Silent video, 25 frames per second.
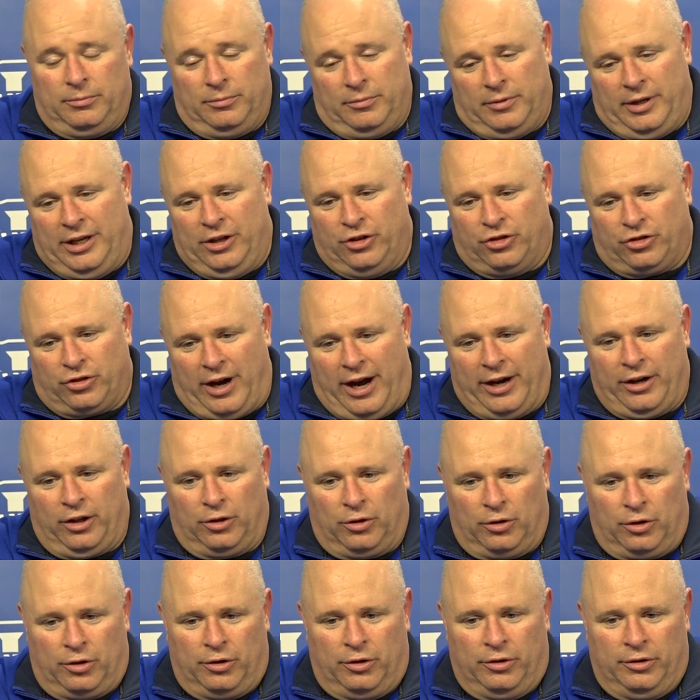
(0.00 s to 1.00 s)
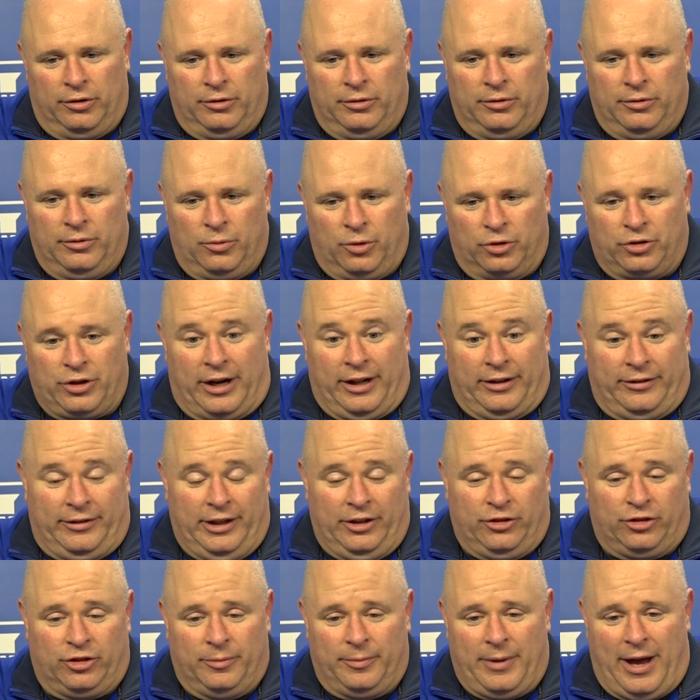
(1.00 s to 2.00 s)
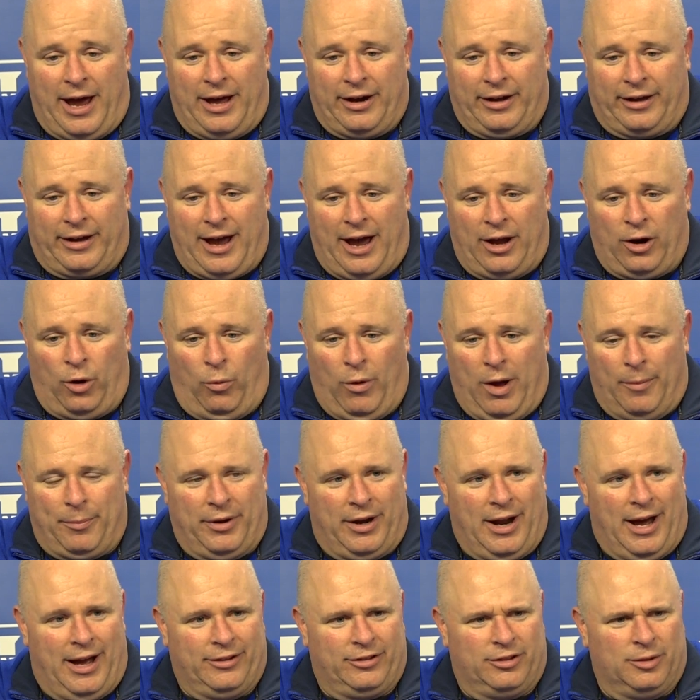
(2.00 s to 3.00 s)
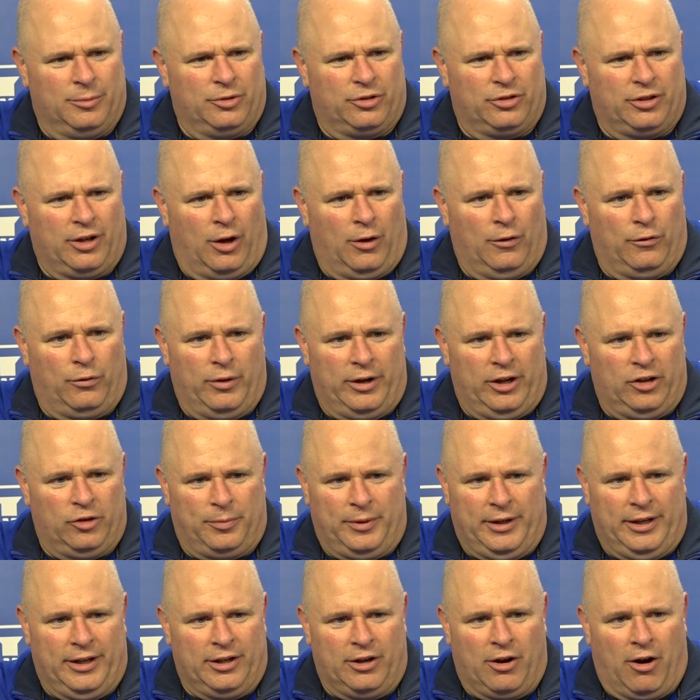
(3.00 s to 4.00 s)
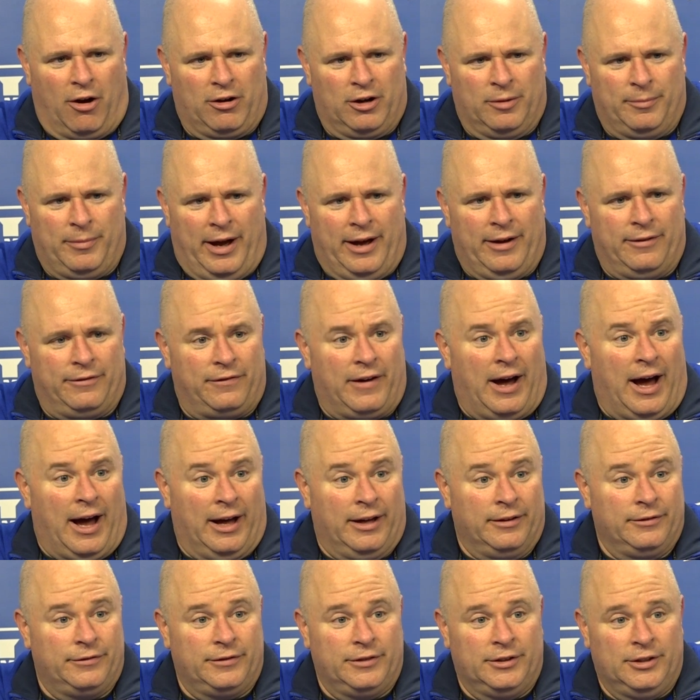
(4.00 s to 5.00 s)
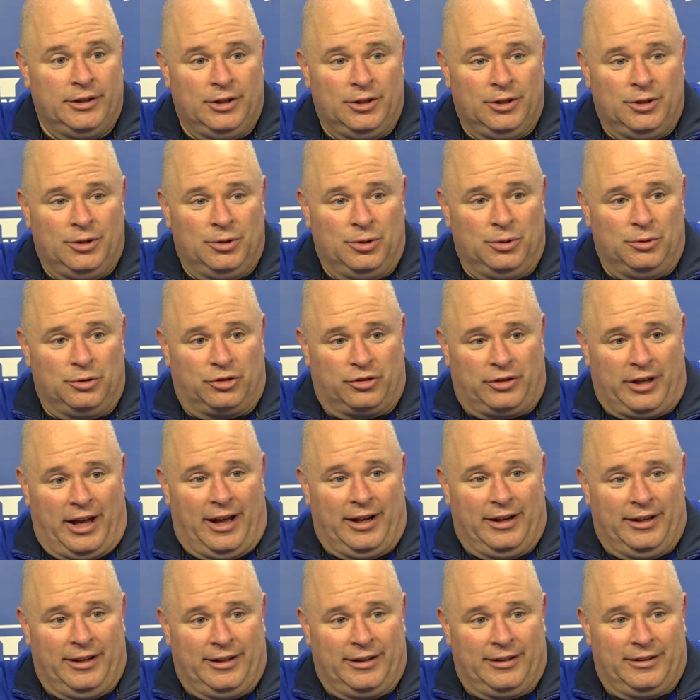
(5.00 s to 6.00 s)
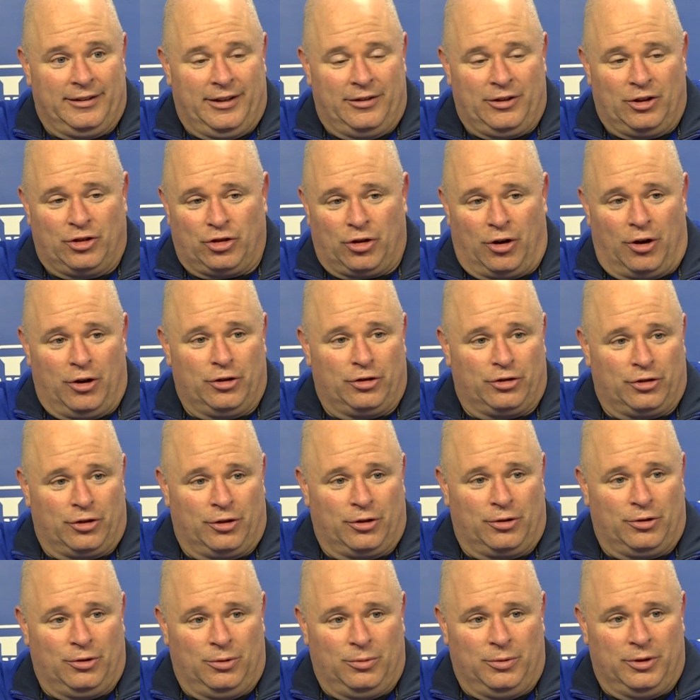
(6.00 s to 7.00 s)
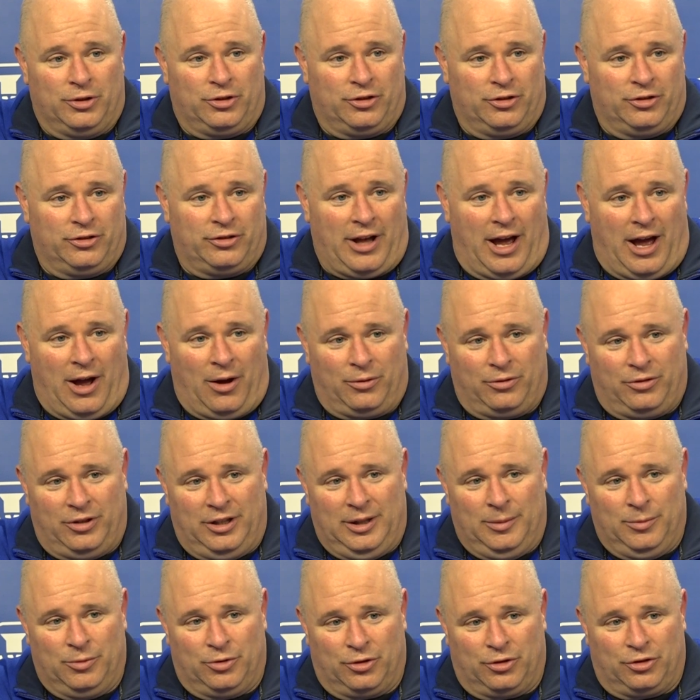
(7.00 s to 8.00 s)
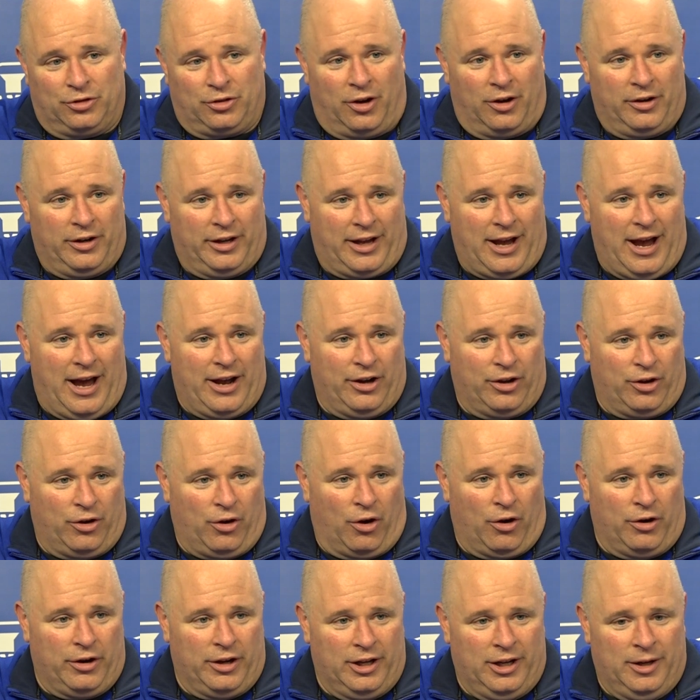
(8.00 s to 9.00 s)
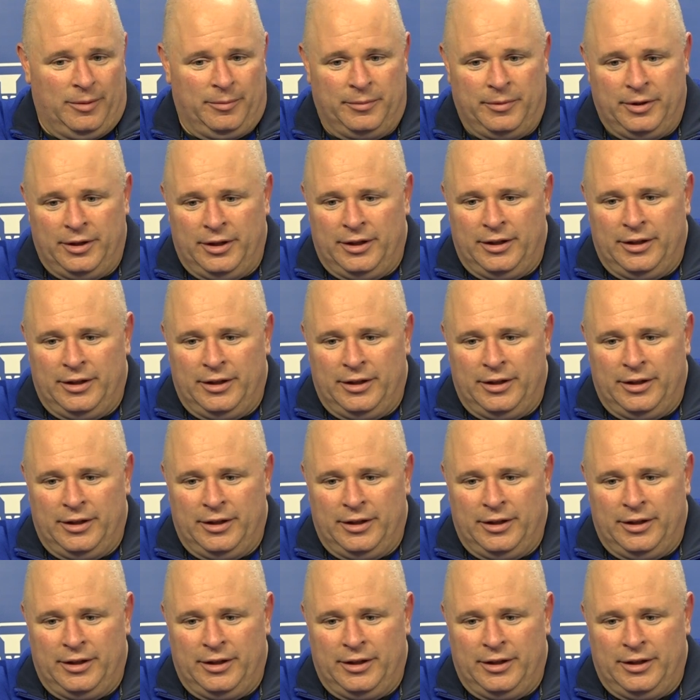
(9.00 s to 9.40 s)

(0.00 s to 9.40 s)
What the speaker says: teach him how to kind of weaponize himself when he's being guarded by a five who's standing in the charge circle, which is how teams are starting to kind of guard him.